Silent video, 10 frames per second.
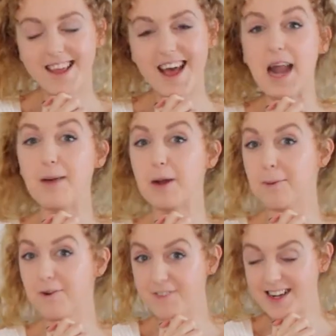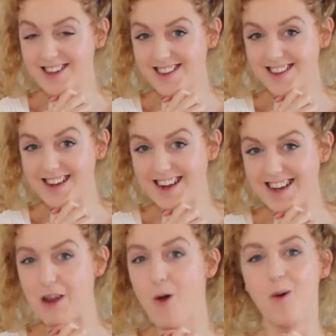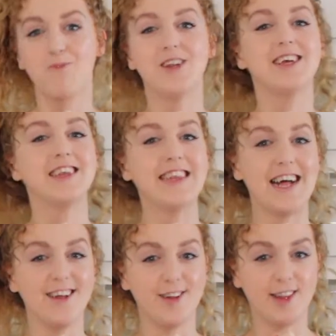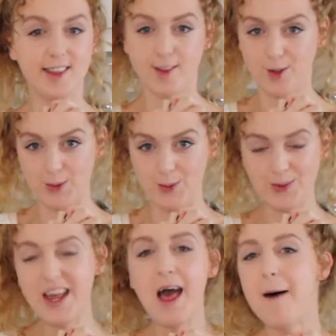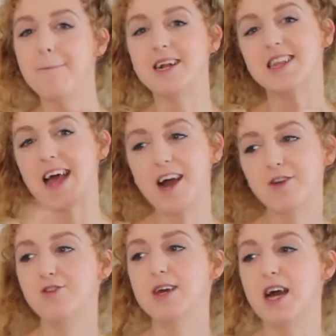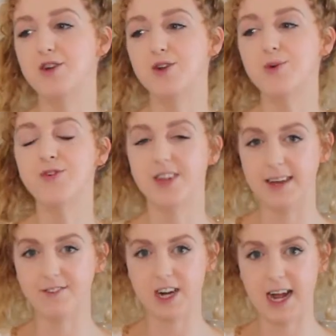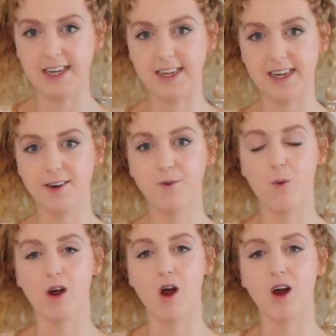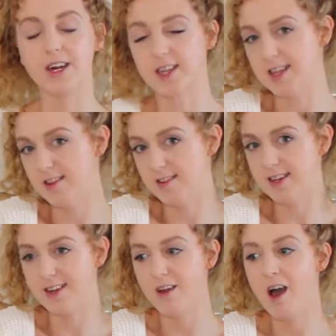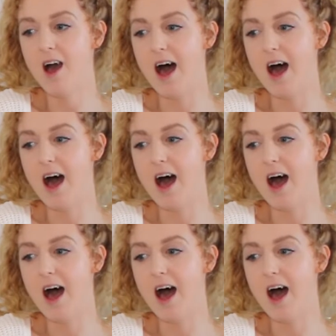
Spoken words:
I'm going to perfect it today and hopefully sell it soon, but it's actually a new flavor idea for our existing,